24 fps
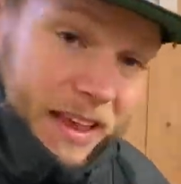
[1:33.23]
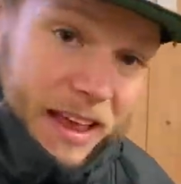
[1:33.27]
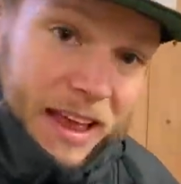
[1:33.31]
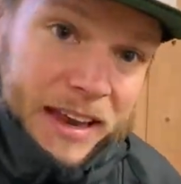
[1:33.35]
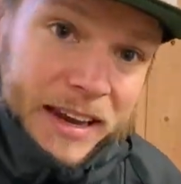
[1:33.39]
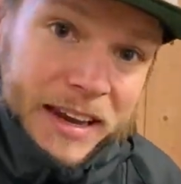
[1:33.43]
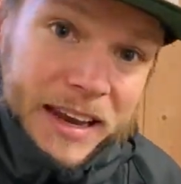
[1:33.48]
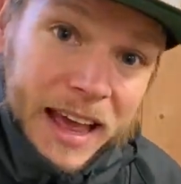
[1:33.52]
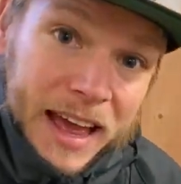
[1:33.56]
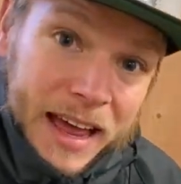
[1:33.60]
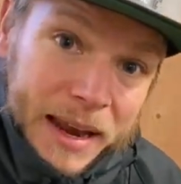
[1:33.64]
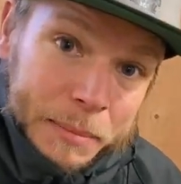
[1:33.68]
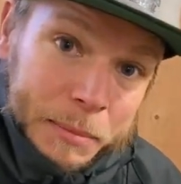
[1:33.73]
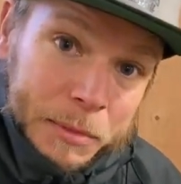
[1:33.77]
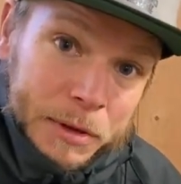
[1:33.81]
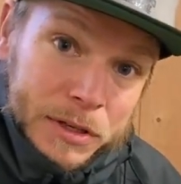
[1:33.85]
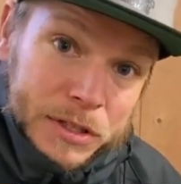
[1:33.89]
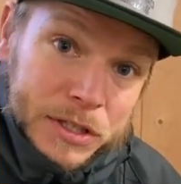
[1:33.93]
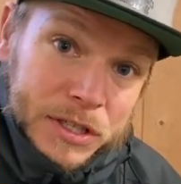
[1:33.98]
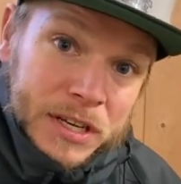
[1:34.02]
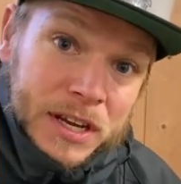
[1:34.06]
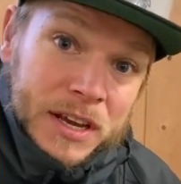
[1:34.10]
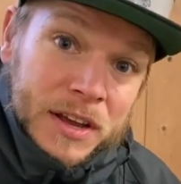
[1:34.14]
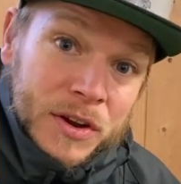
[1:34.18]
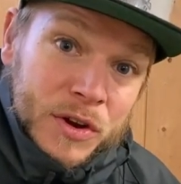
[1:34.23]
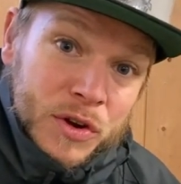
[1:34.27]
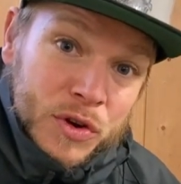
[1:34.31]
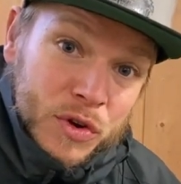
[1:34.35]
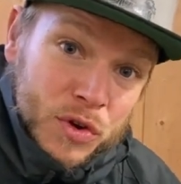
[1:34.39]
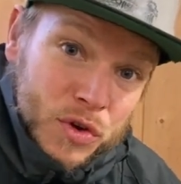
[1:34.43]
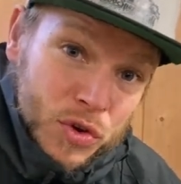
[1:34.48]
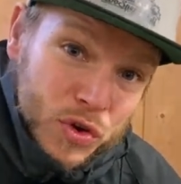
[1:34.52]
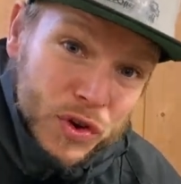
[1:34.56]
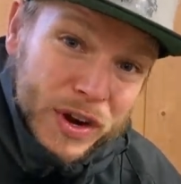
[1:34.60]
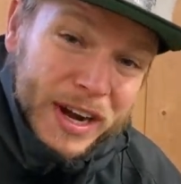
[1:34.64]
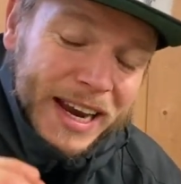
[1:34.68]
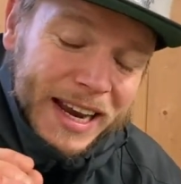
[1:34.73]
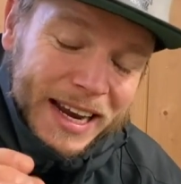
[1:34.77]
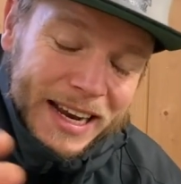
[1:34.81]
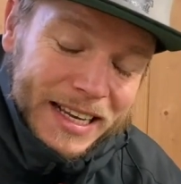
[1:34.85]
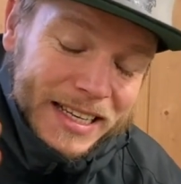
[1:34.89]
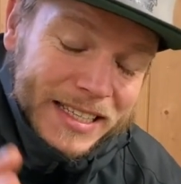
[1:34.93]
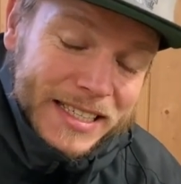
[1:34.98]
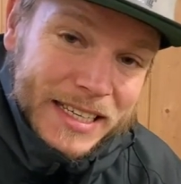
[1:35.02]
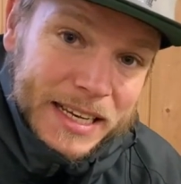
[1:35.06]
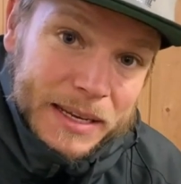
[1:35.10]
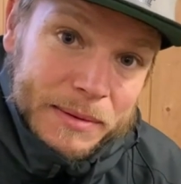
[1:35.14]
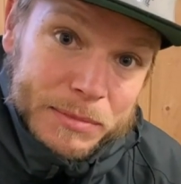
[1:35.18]
and the animals really
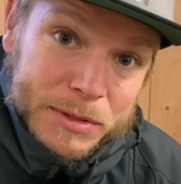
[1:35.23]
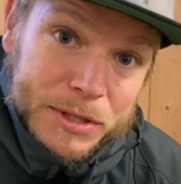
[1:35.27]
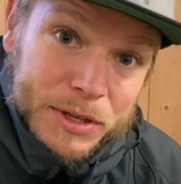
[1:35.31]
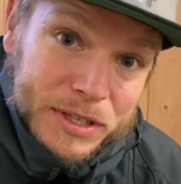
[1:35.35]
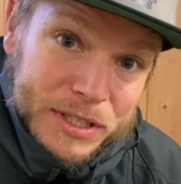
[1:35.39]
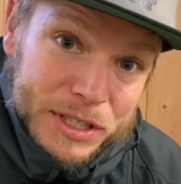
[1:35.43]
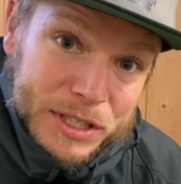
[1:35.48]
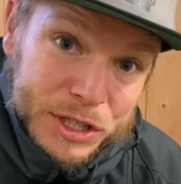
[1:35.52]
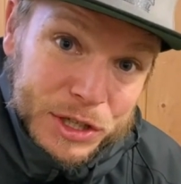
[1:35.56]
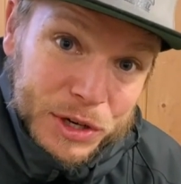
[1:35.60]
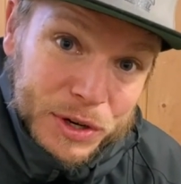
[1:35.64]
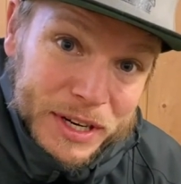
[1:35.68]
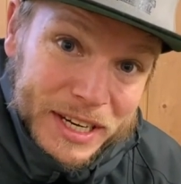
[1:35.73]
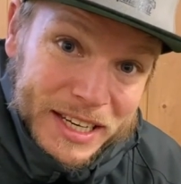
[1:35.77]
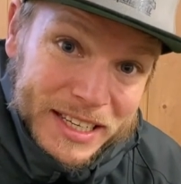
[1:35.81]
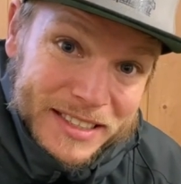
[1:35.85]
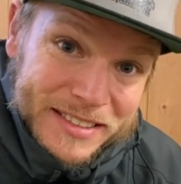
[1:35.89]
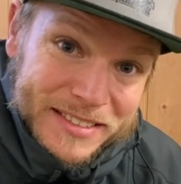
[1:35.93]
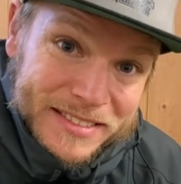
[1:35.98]
seem to enjoy it.